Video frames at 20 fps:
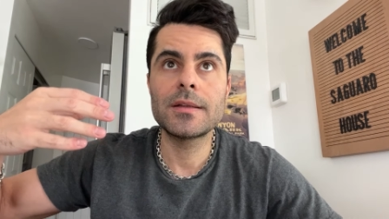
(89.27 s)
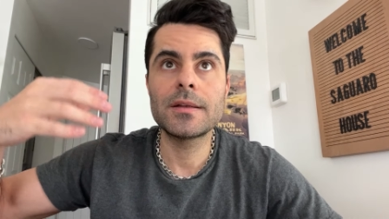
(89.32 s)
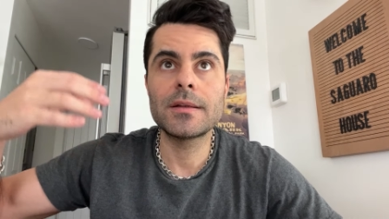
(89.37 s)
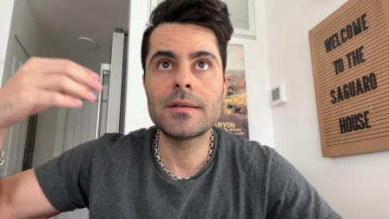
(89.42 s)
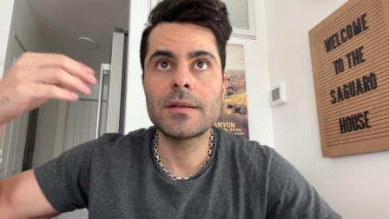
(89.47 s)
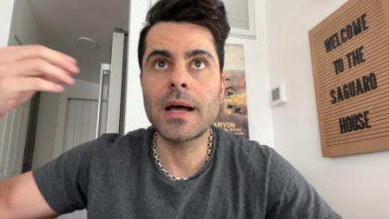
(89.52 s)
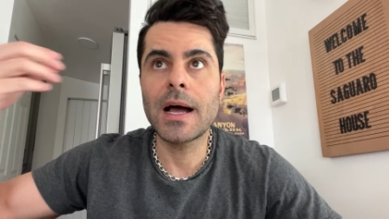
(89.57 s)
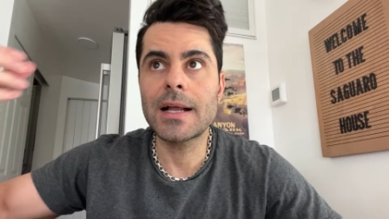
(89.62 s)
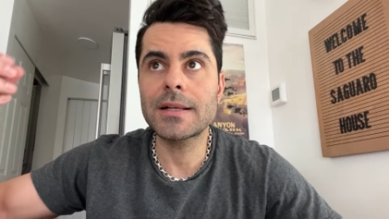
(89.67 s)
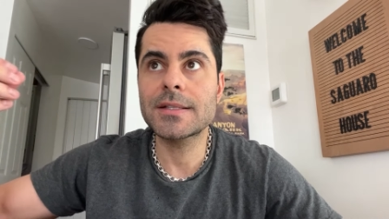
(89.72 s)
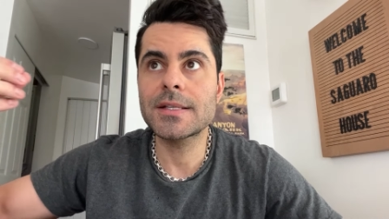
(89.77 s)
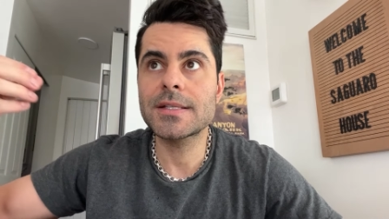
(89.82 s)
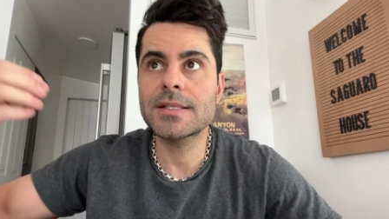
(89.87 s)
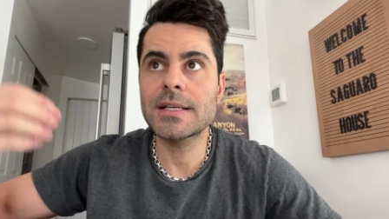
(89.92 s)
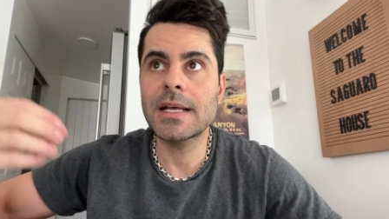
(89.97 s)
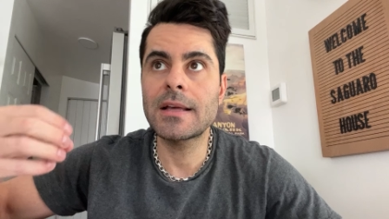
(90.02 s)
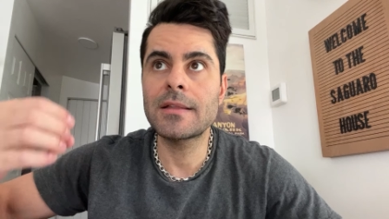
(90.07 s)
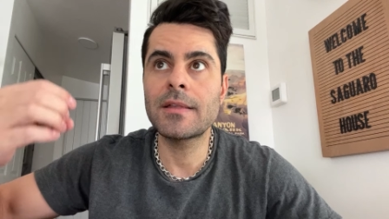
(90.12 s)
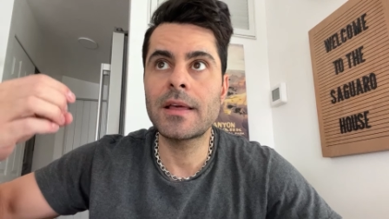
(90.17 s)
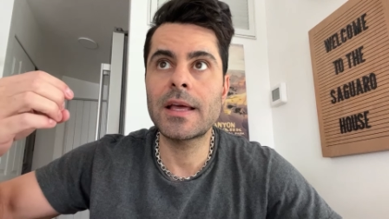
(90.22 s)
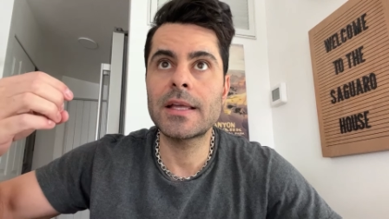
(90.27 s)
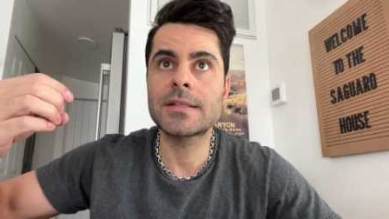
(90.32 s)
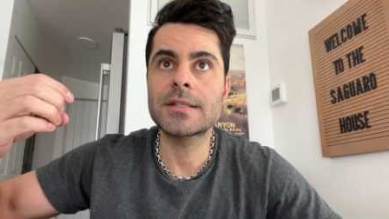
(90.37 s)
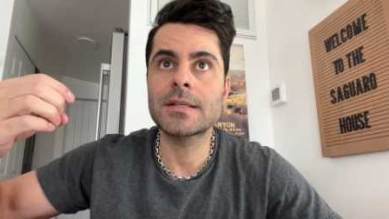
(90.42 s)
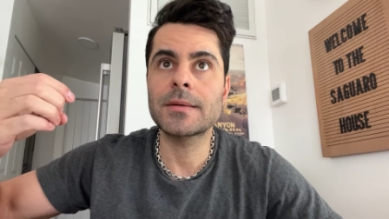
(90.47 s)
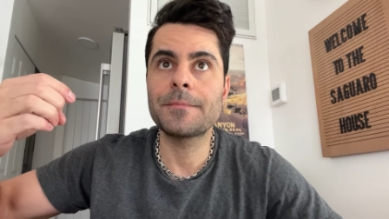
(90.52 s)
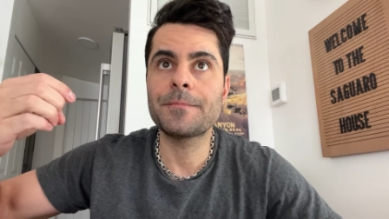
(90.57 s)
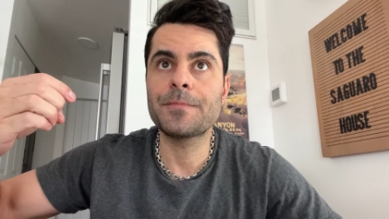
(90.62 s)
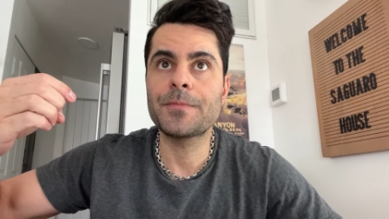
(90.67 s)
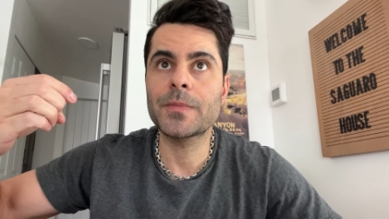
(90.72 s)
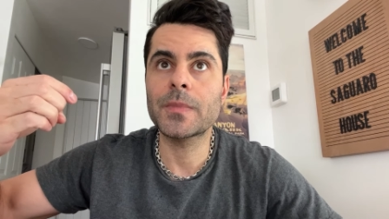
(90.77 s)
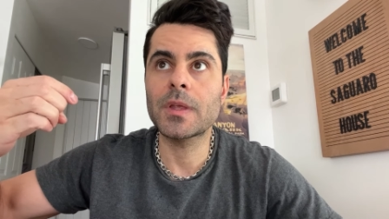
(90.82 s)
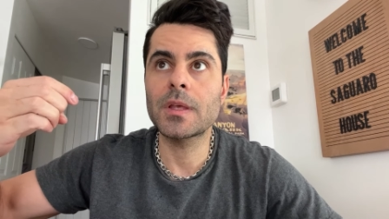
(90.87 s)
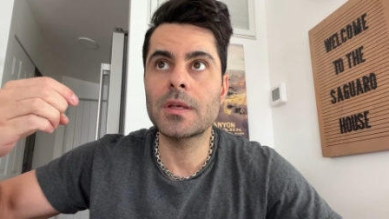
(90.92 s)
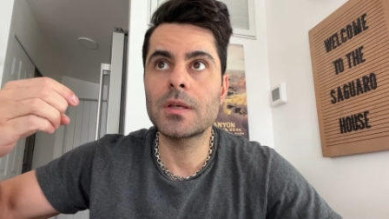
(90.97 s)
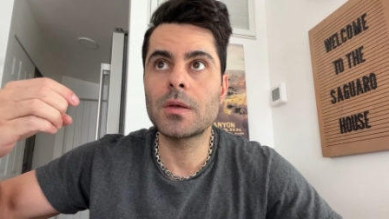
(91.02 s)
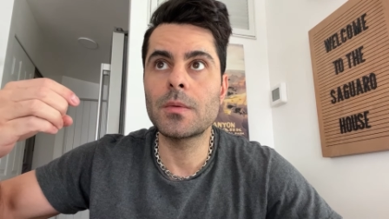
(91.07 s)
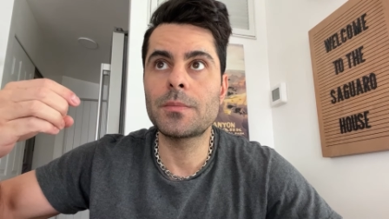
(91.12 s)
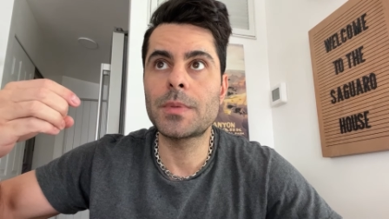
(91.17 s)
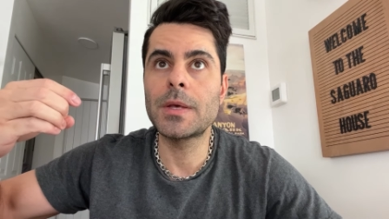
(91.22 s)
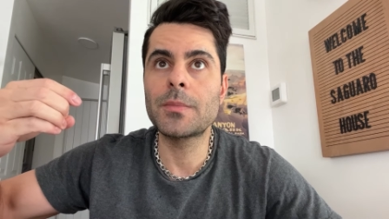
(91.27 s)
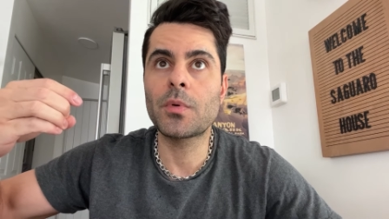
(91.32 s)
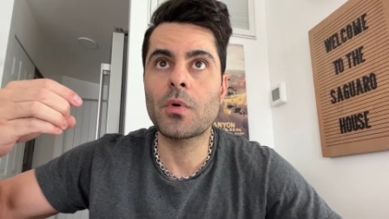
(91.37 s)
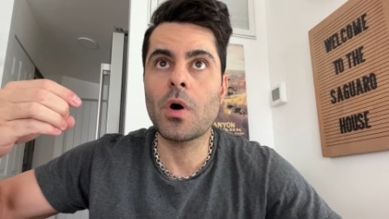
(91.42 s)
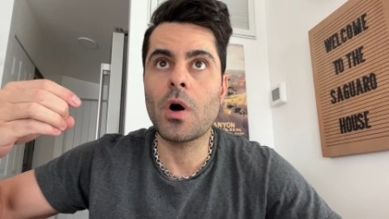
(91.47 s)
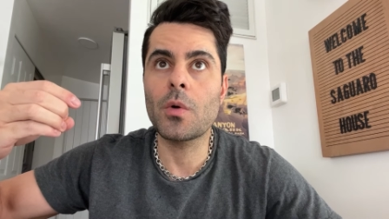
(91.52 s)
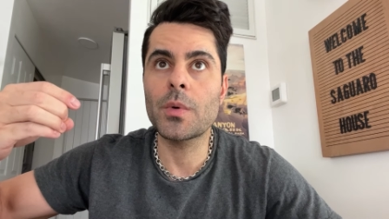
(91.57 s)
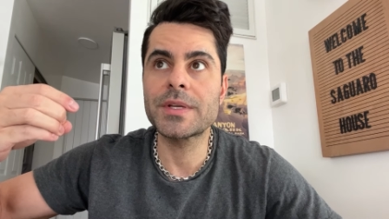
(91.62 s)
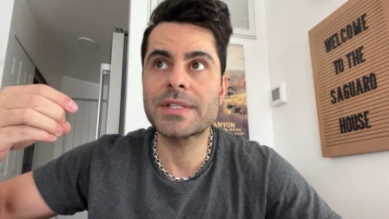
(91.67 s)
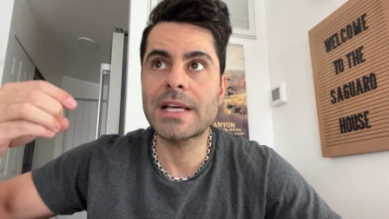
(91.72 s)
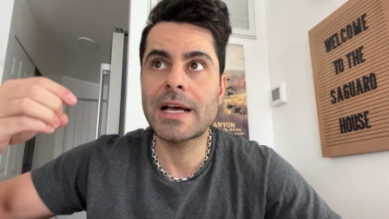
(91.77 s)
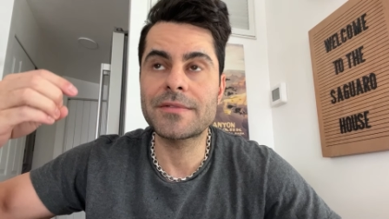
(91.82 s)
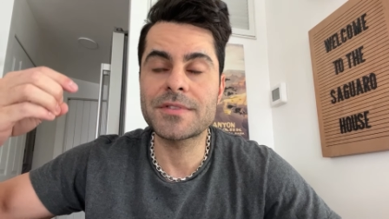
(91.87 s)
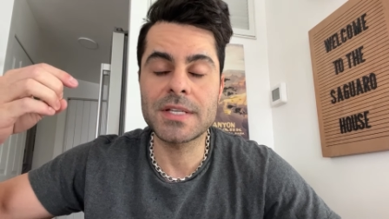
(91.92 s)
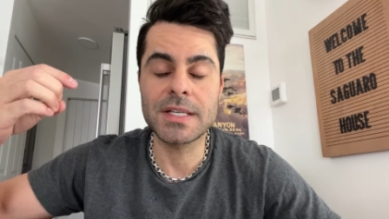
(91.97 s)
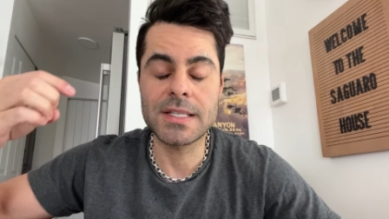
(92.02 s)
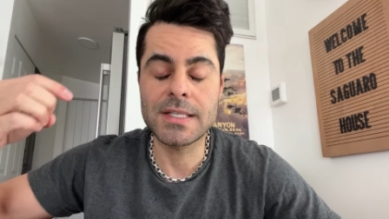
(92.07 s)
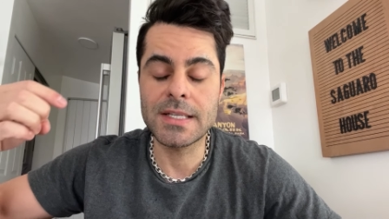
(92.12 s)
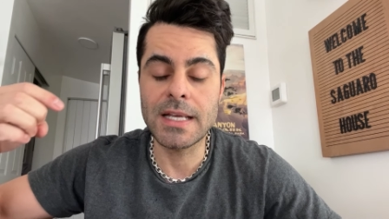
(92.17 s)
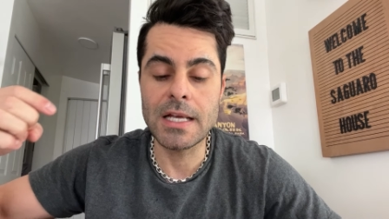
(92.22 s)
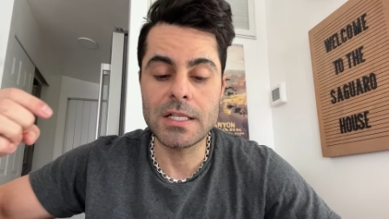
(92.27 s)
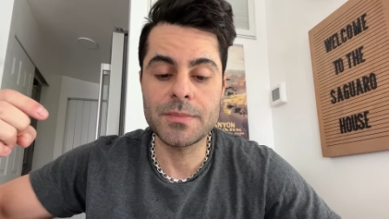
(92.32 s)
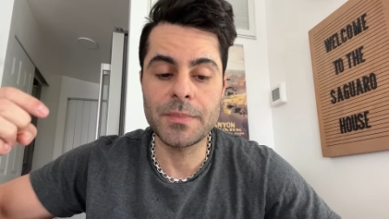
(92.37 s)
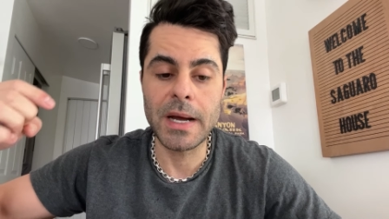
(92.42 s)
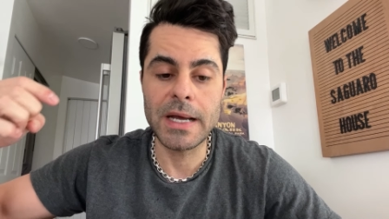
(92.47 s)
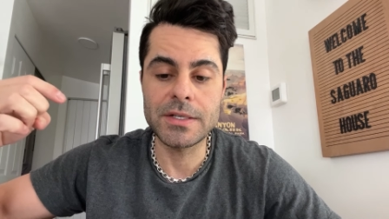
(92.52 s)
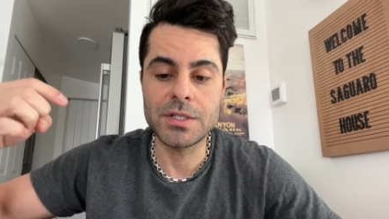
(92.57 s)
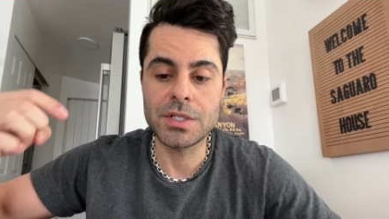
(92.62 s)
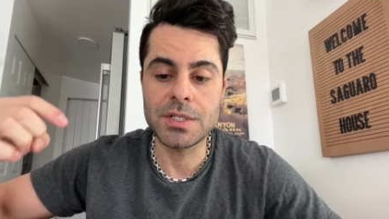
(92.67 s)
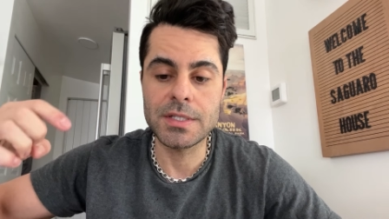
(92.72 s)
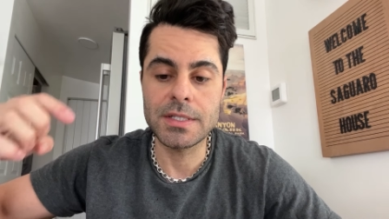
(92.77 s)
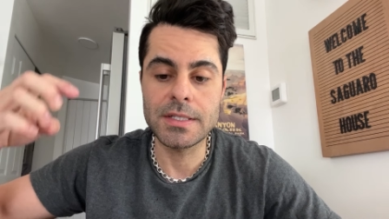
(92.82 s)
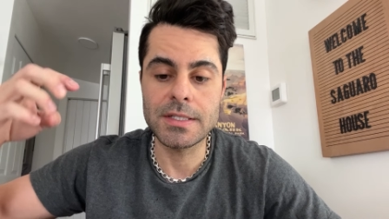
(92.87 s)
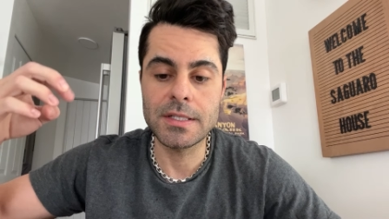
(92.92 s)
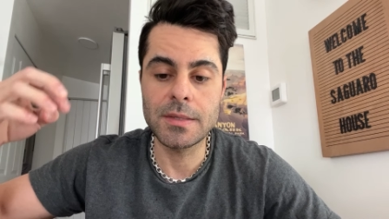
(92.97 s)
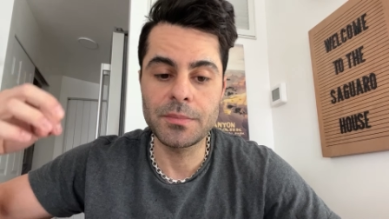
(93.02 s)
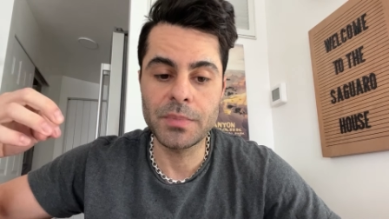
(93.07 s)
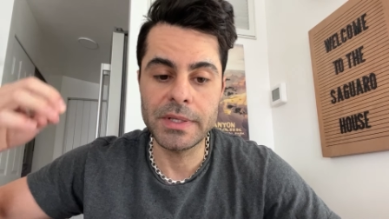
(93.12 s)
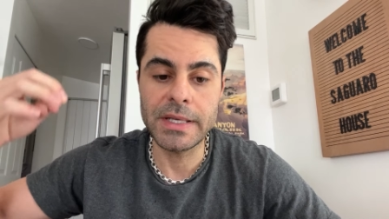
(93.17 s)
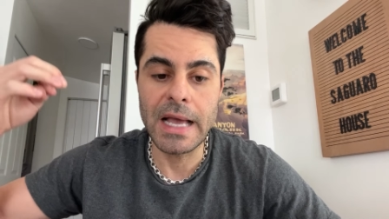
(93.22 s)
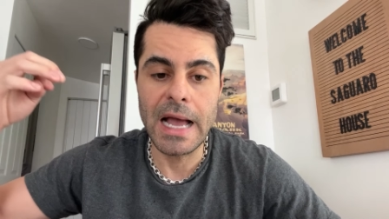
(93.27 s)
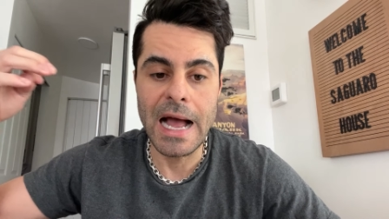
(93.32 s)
not to say that people always have success by just simply